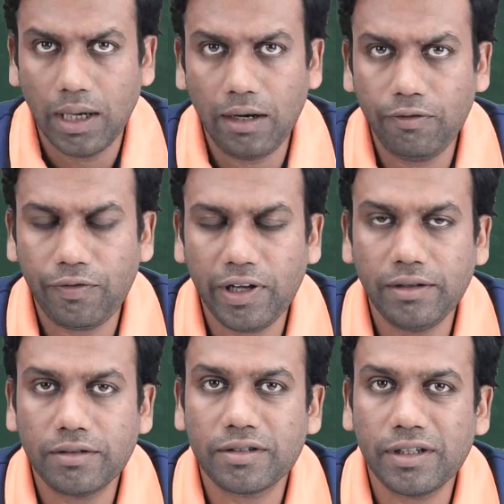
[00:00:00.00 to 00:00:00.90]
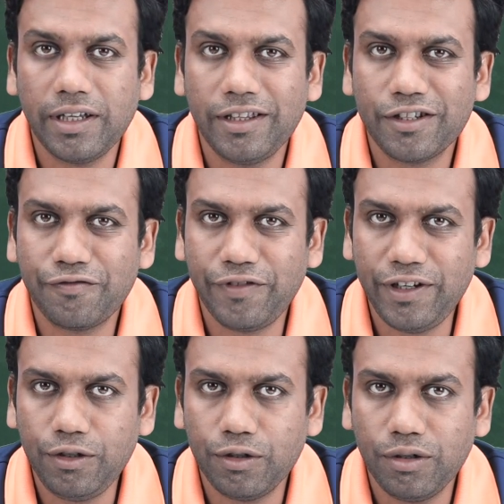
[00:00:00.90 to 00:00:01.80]
Hello friends, in this
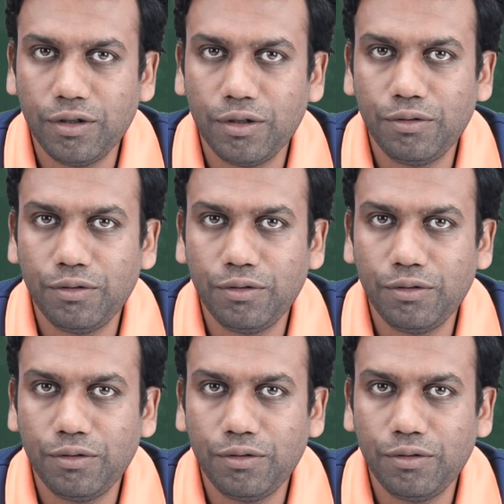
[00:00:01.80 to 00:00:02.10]
video